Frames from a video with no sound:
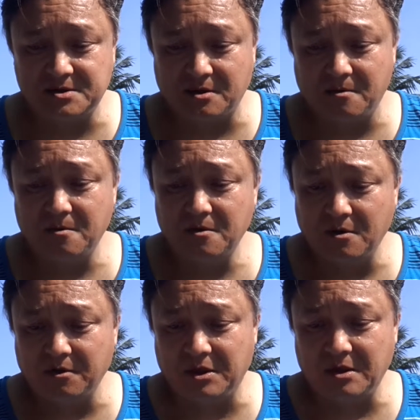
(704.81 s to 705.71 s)
So
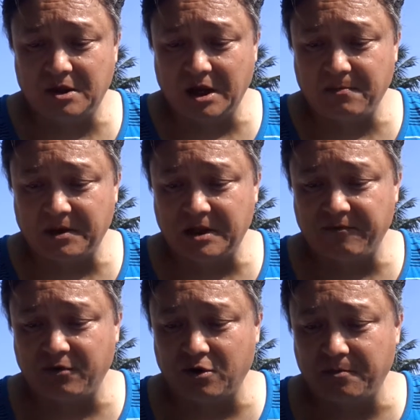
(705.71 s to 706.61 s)
go think about
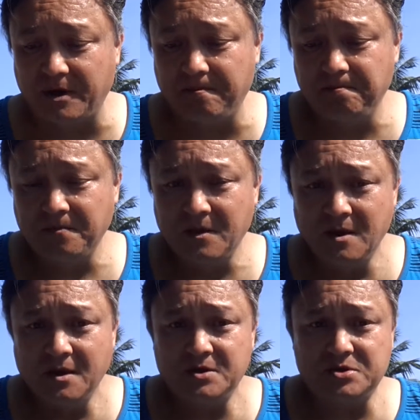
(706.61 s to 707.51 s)
that for a little bit.
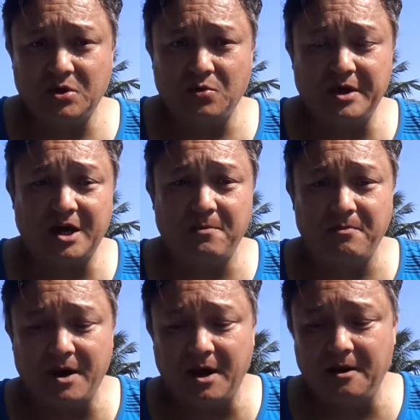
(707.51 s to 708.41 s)
So with that in
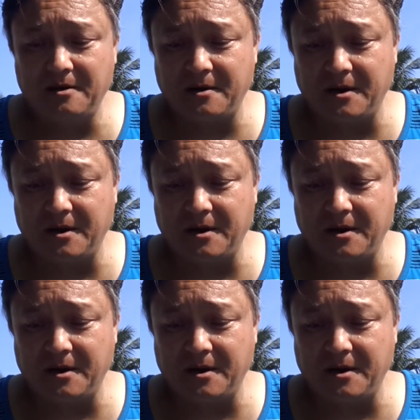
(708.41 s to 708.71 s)
mind,